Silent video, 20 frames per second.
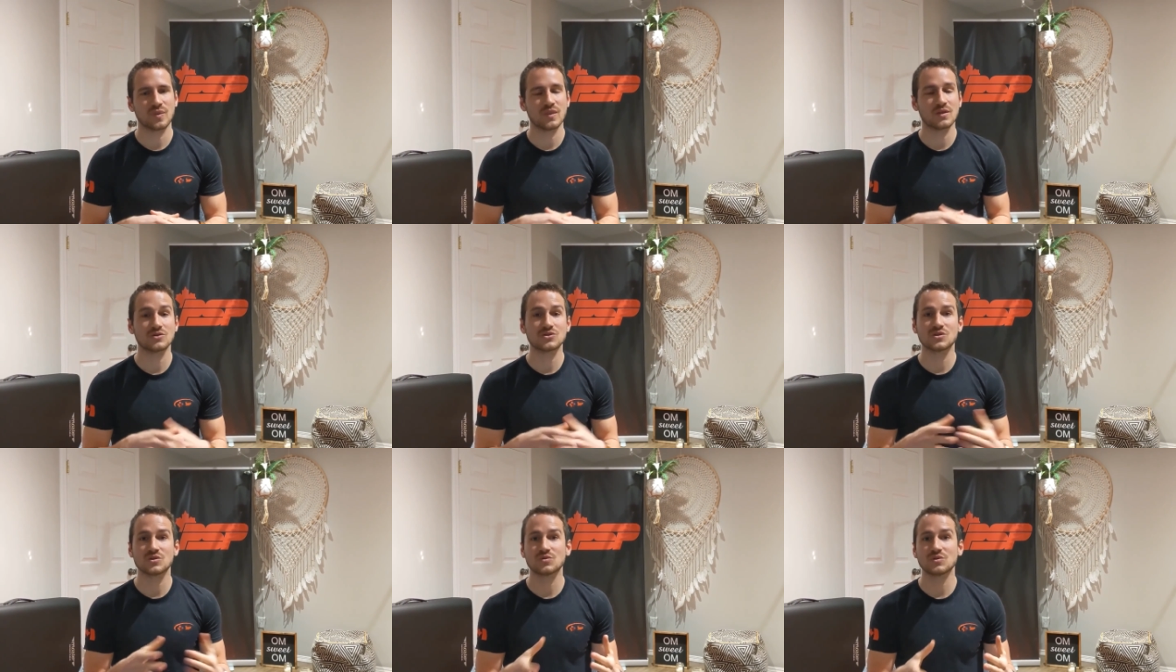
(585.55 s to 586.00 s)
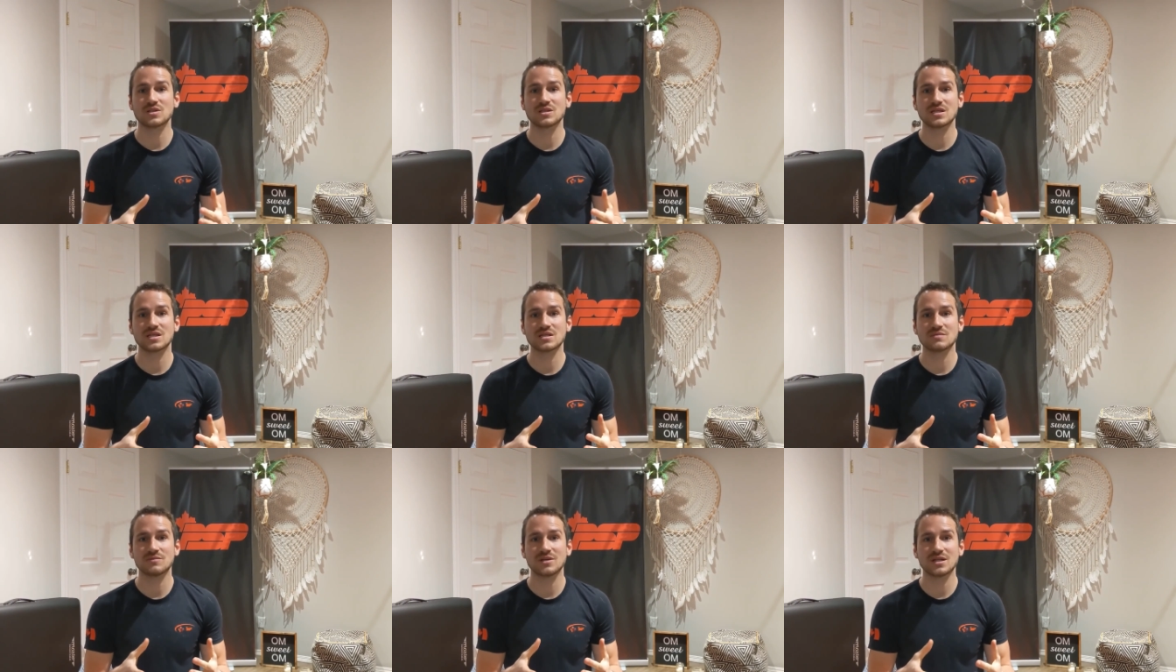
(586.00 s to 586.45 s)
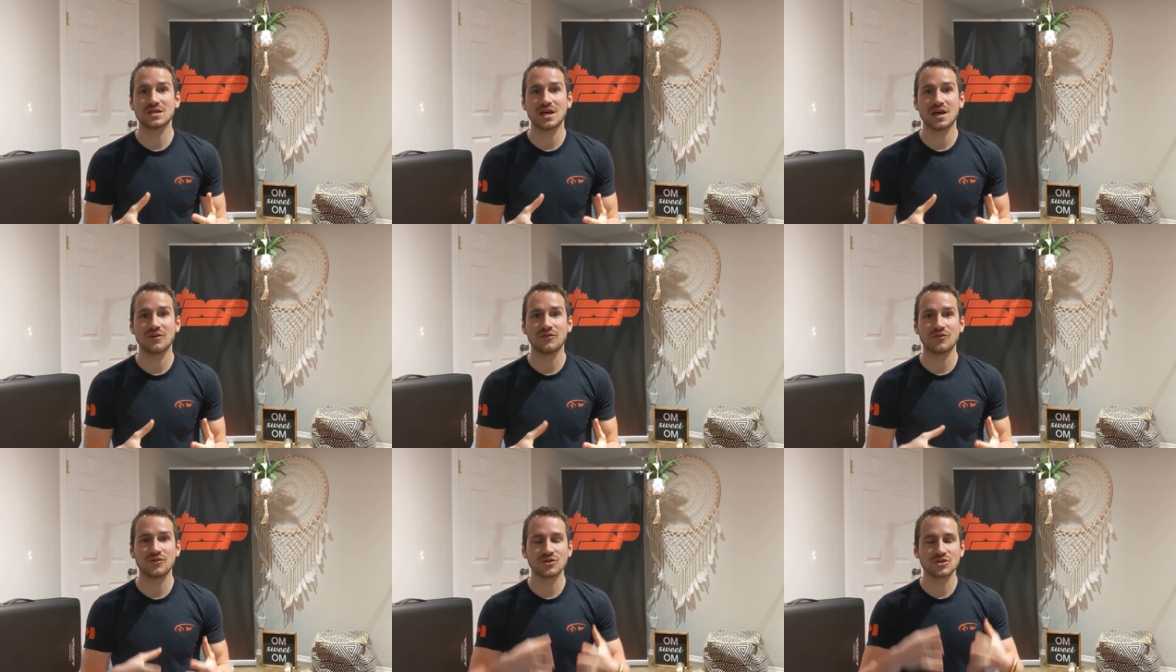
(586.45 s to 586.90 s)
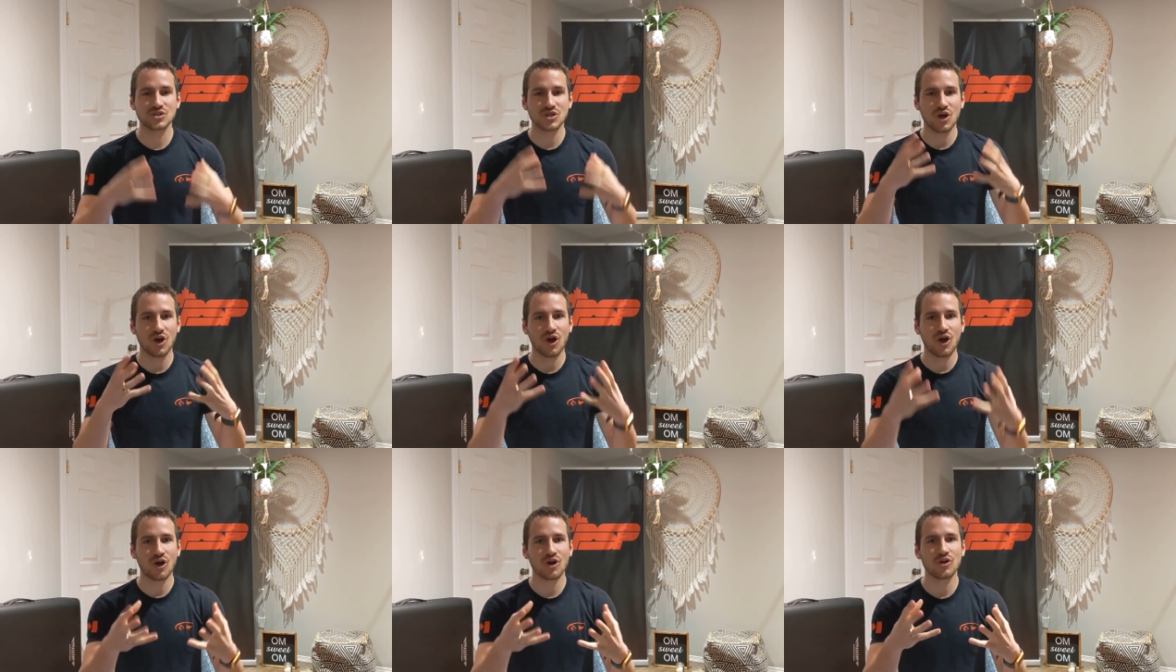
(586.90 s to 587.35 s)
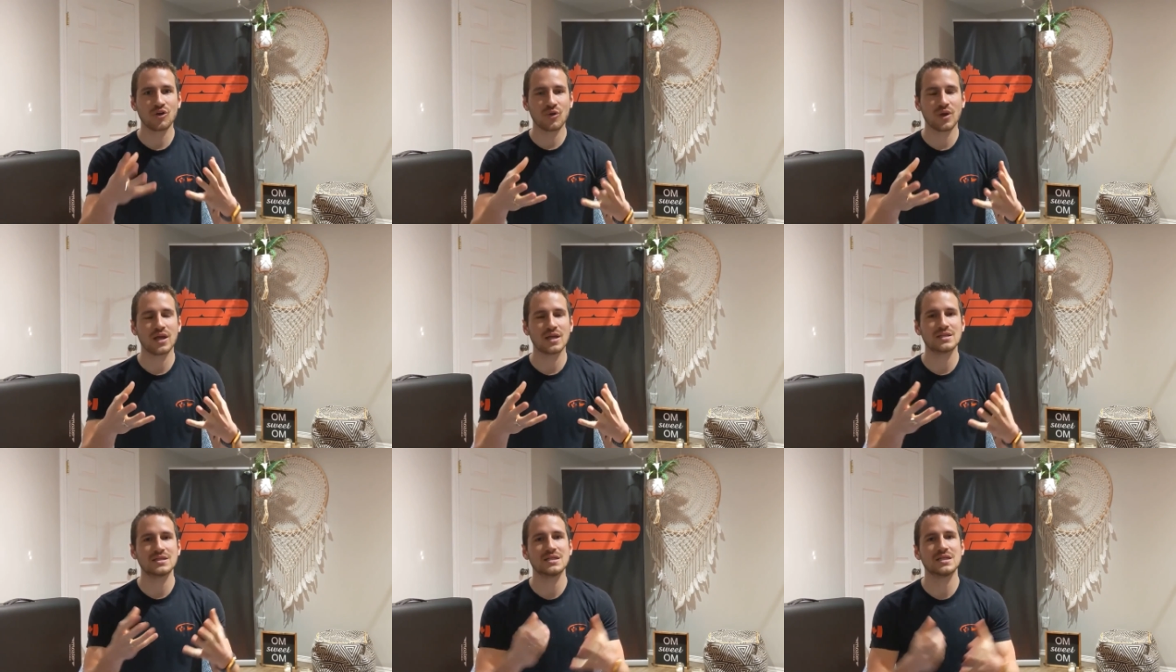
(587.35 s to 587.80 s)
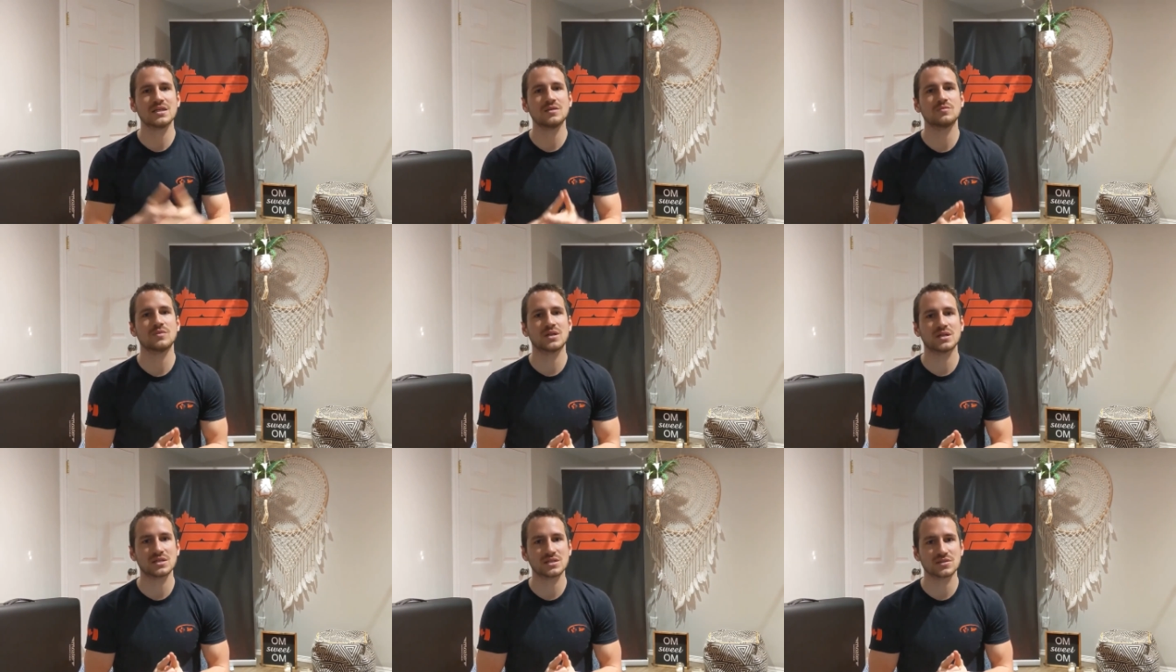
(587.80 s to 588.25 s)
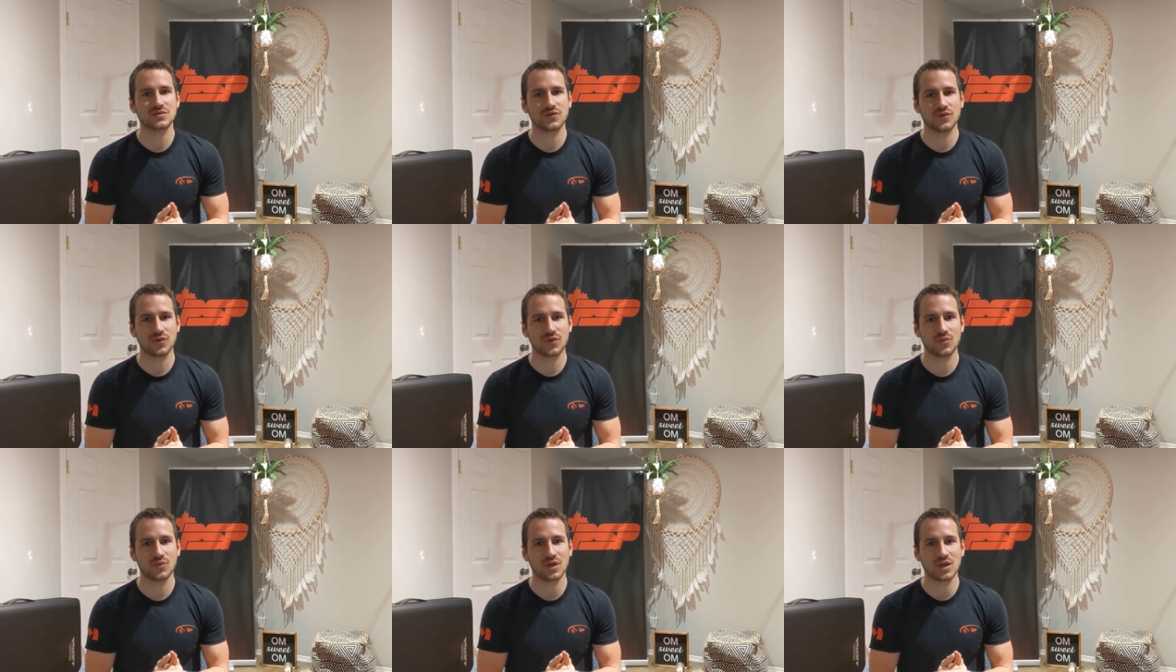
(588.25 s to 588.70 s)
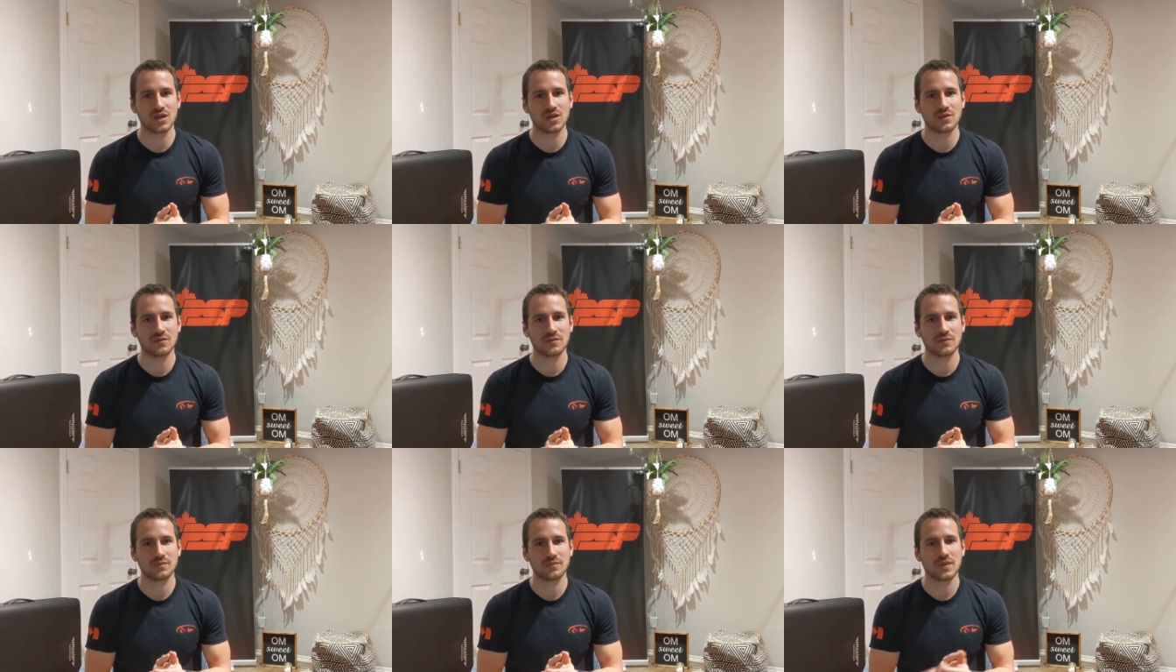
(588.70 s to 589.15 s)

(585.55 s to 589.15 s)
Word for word: Those three six minute efforts are your 18 minutes for the week.